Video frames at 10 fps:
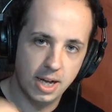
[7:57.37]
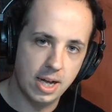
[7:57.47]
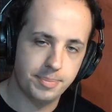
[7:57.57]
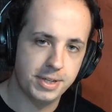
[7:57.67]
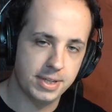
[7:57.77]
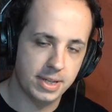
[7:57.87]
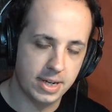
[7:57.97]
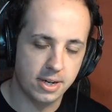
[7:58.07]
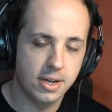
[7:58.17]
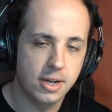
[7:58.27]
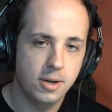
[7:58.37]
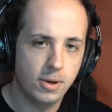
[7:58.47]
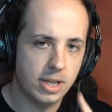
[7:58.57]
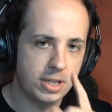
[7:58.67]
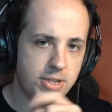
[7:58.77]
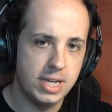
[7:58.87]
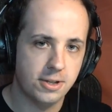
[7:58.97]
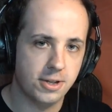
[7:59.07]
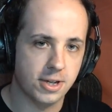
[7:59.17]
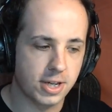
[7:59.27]
up to there. Well, let's take
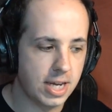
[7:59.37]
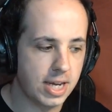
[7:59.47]
a look